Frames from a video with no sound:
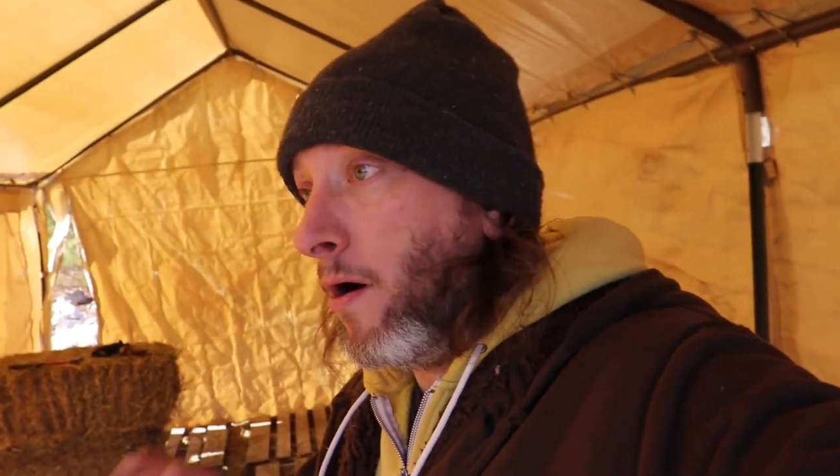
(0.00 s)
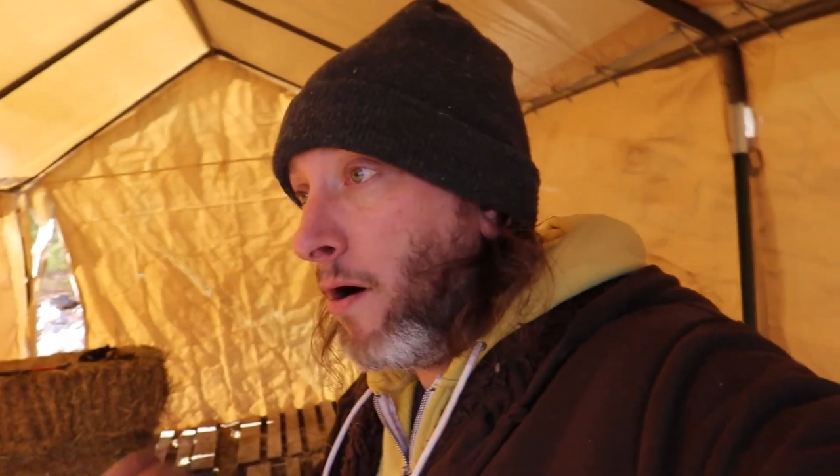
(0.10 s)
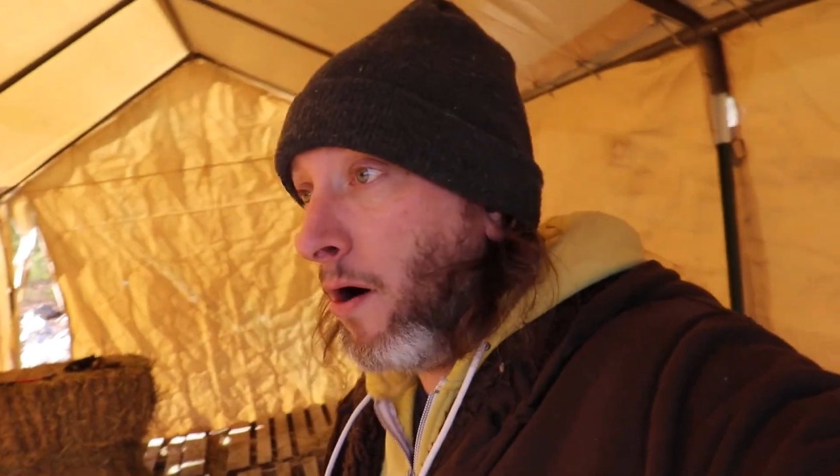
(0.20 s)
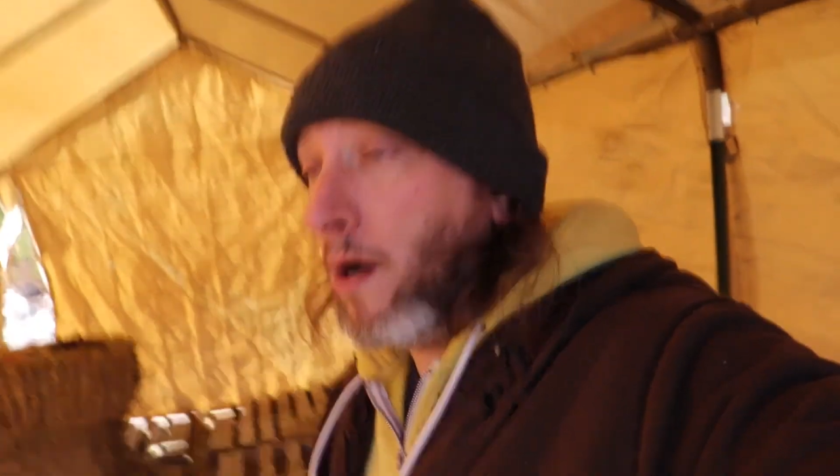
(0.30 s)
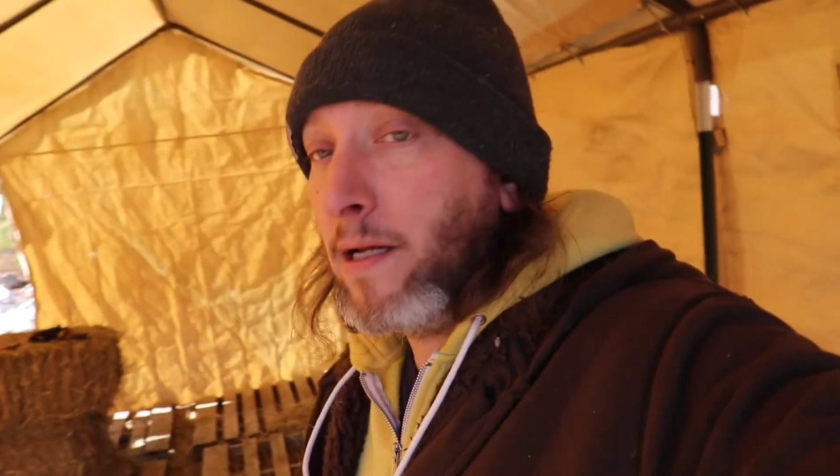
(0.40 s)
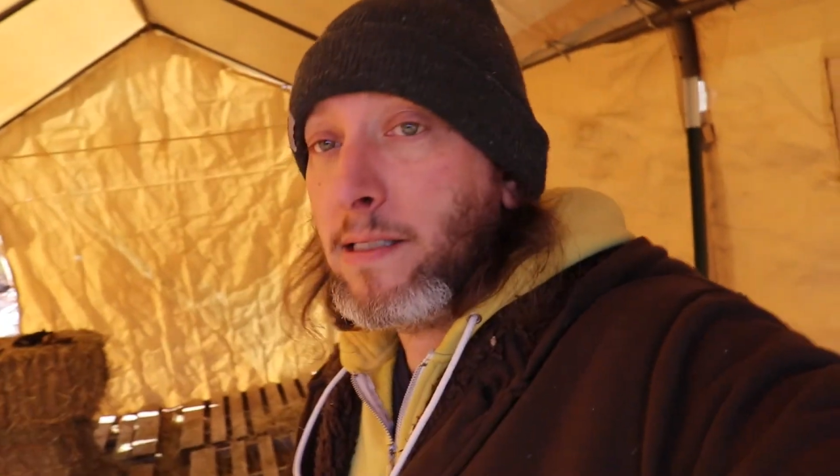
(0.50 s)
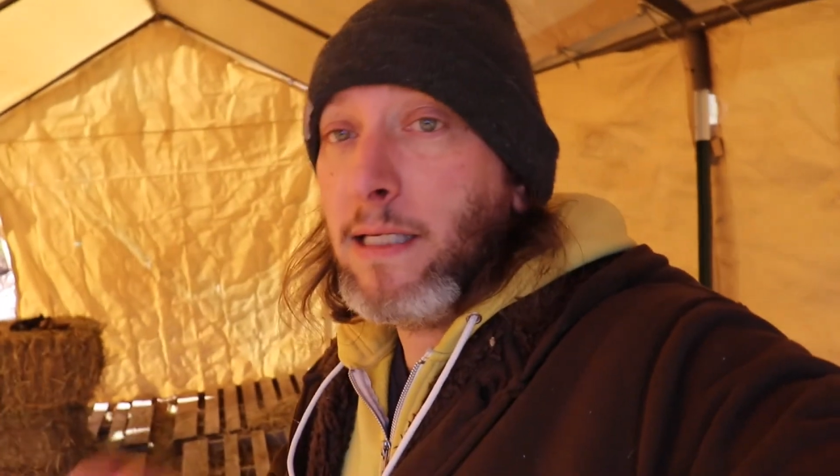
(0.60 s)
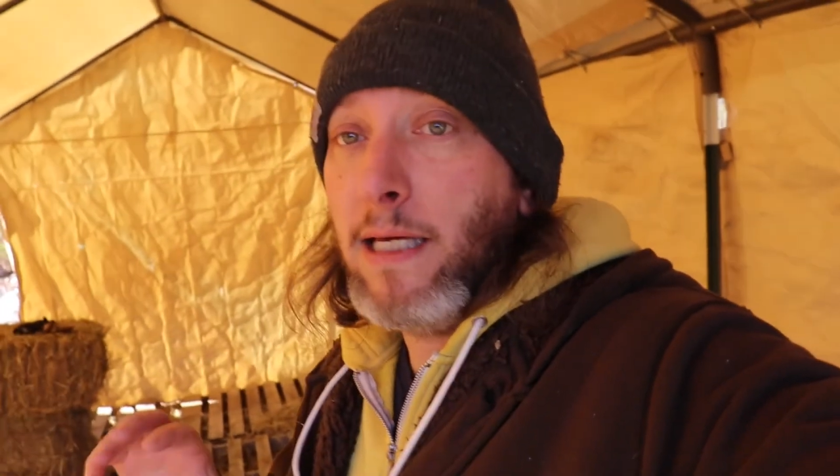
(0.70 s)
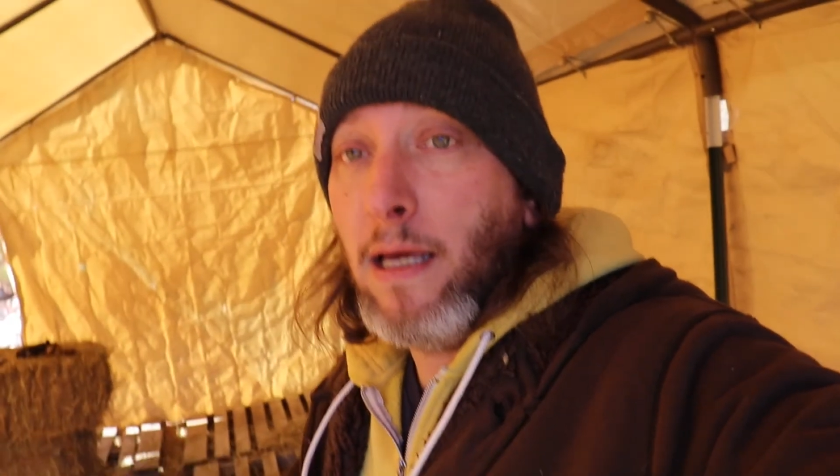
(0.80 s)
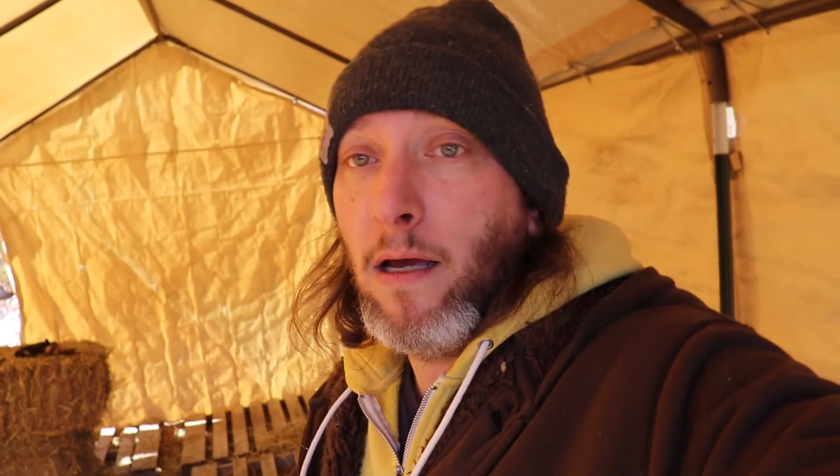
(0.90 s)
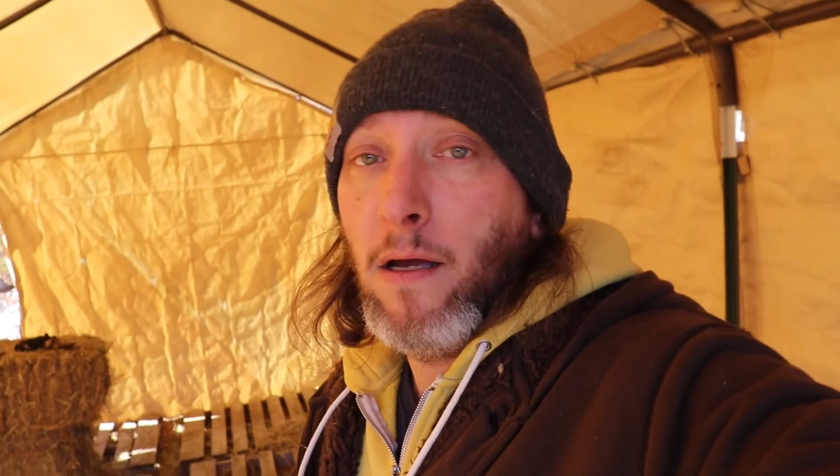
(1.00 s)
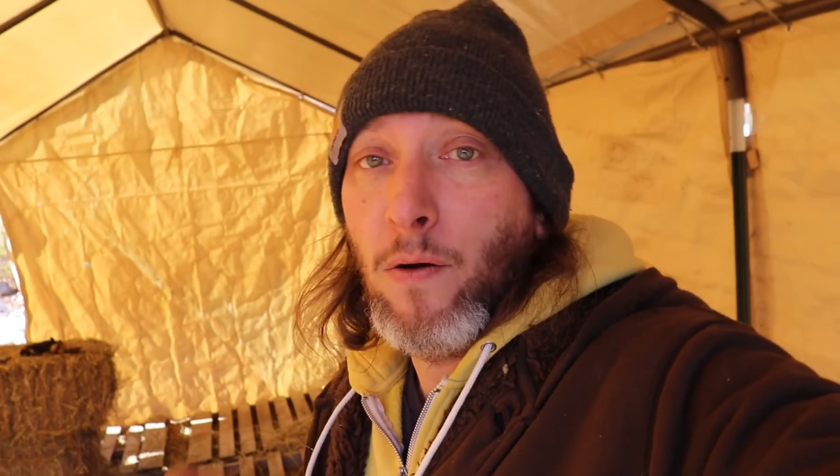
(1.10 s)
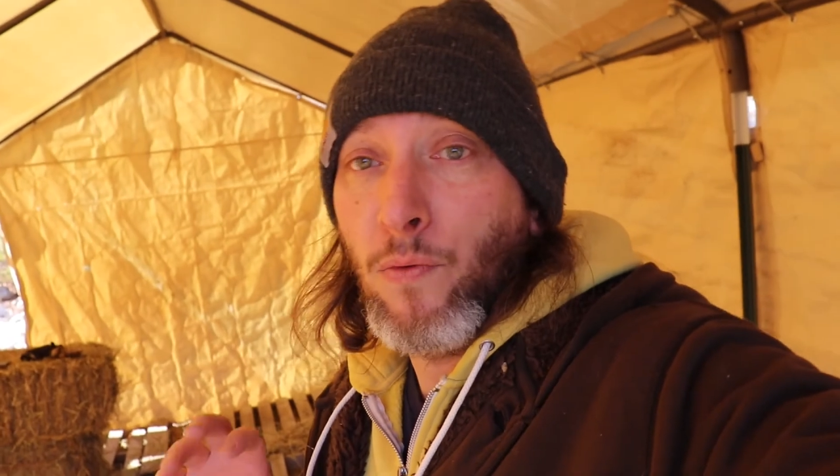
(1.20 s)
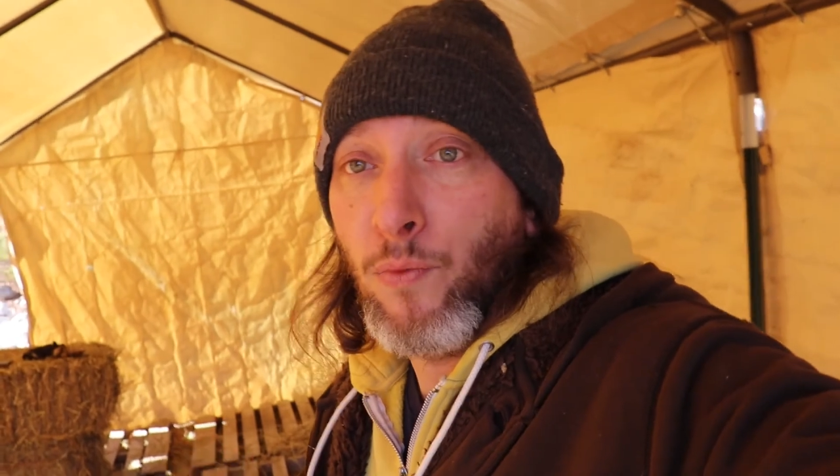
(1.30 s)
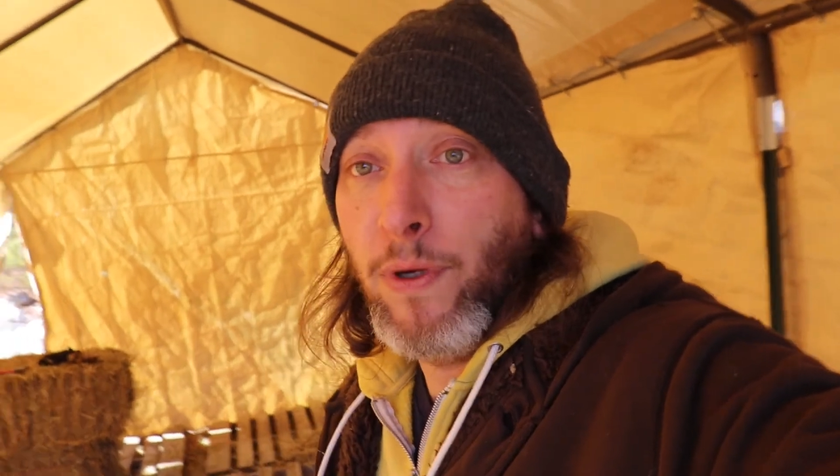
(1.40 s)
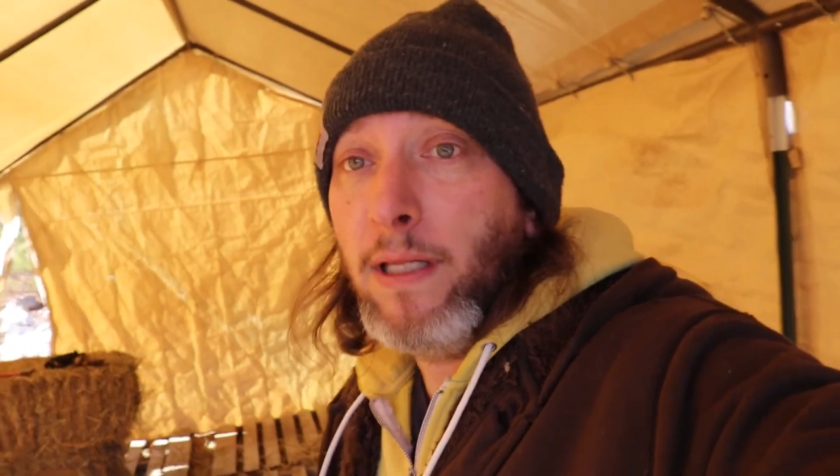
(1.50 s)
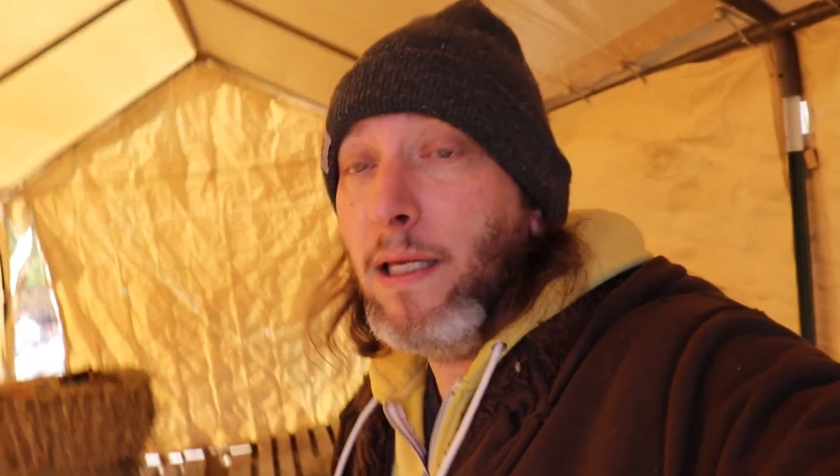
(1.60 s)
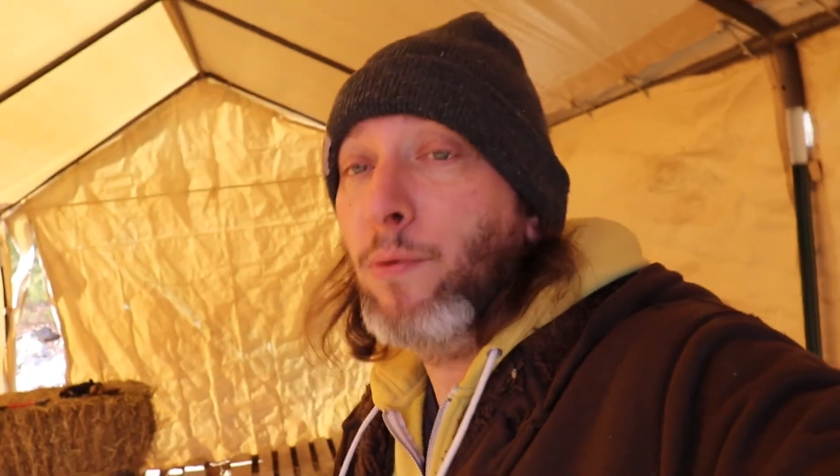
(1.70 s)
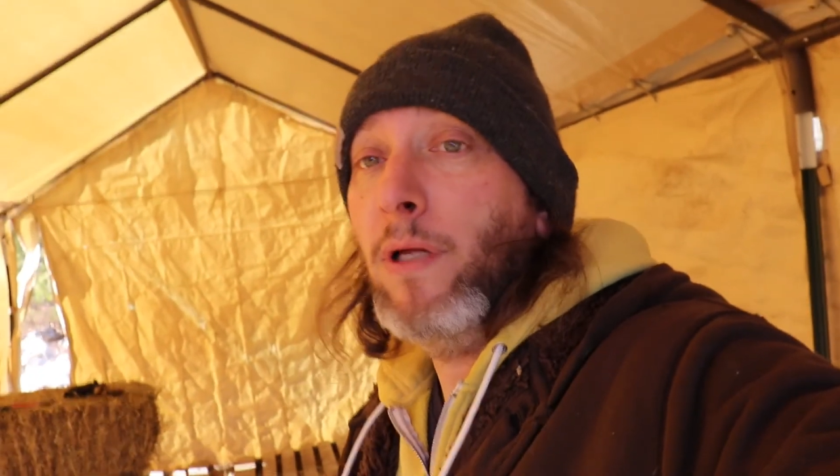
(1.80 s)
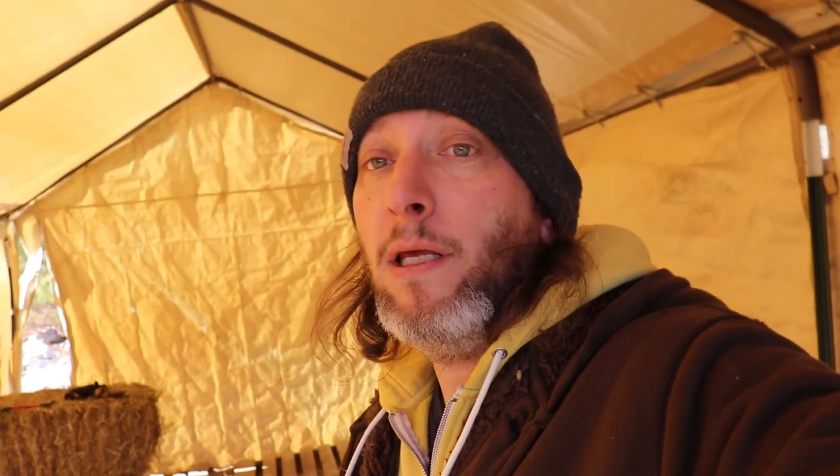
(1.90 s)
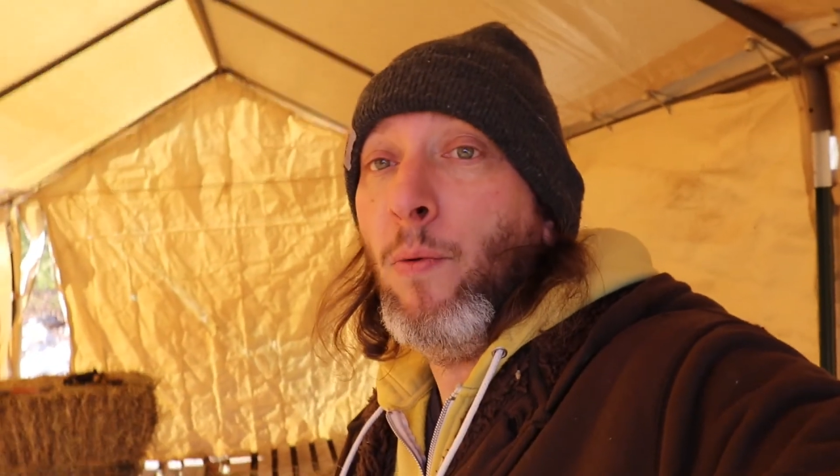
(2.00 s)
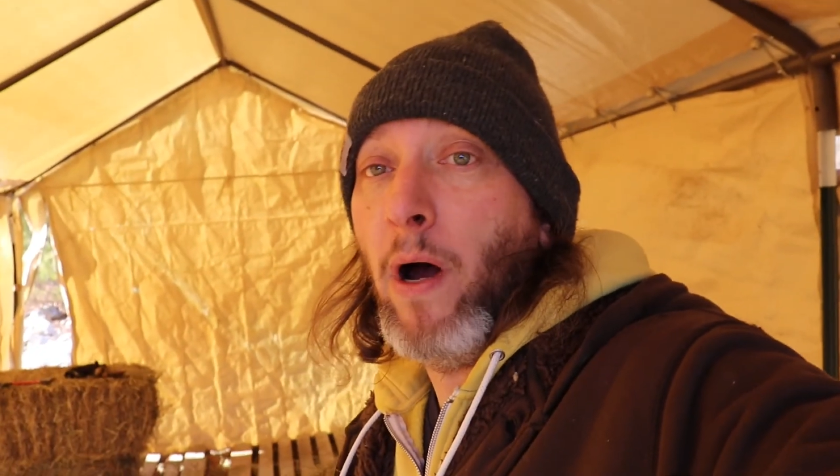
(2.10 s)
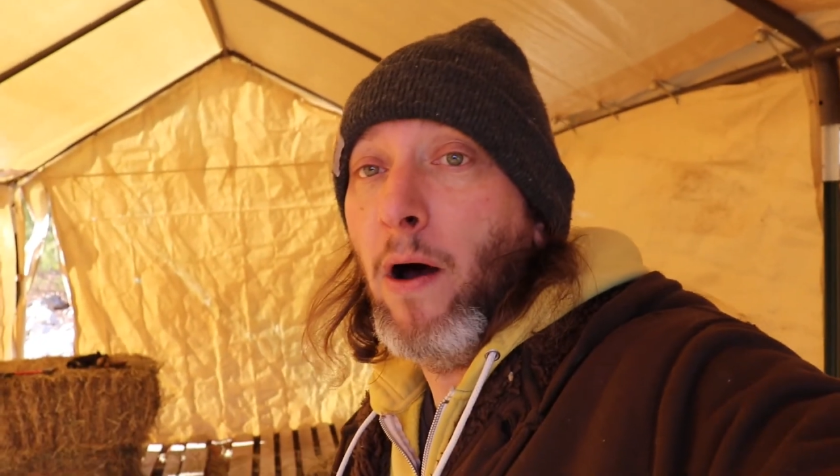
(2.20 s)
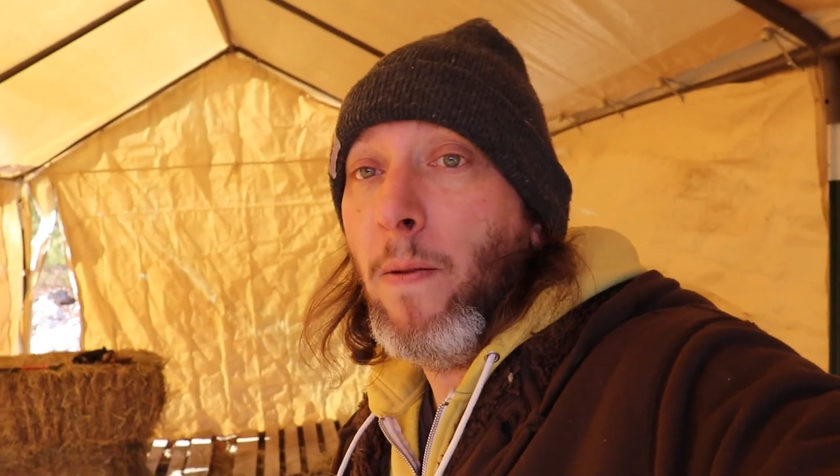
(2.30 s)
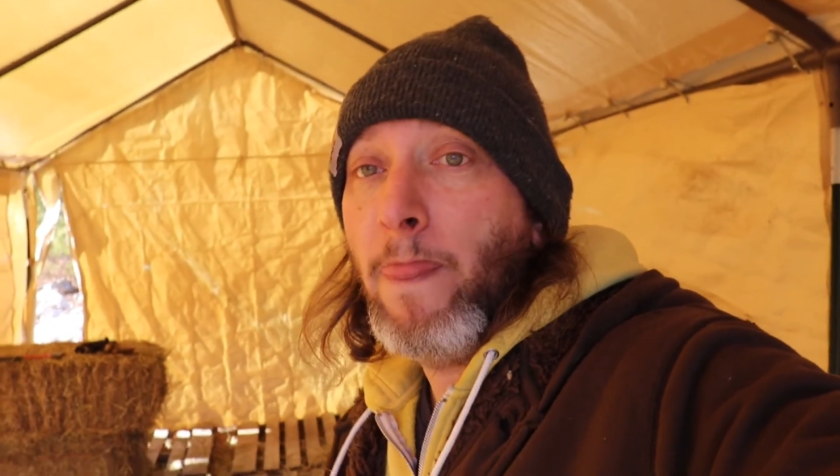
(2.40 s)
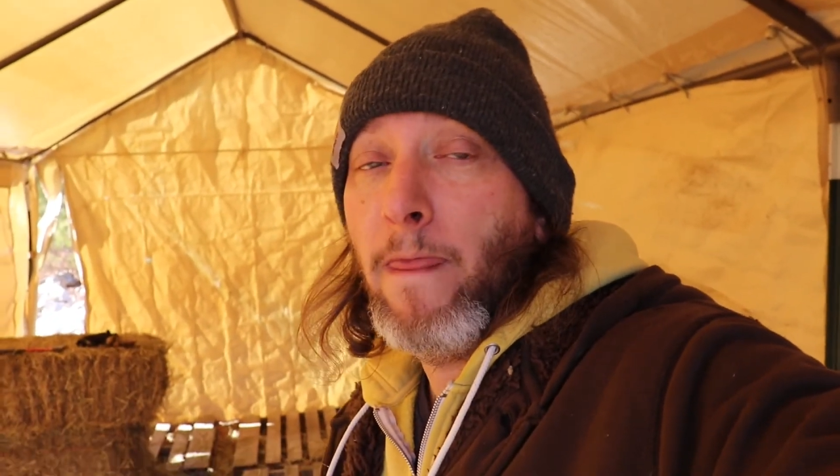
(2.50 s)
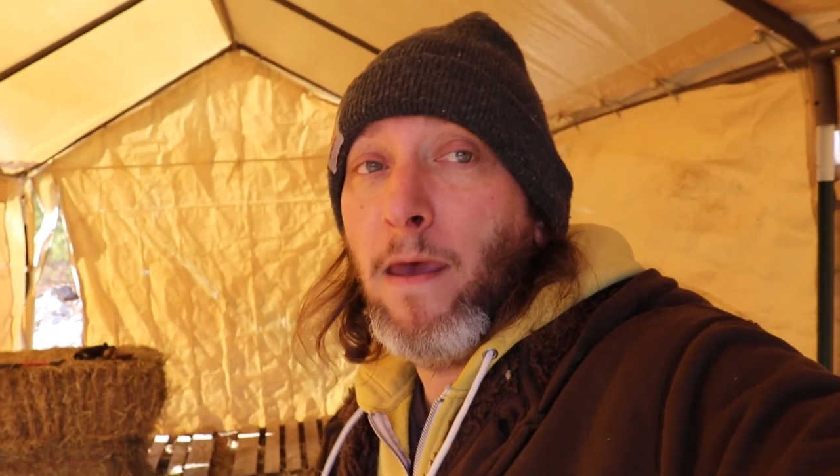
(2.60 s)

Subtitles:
honestly really, really well,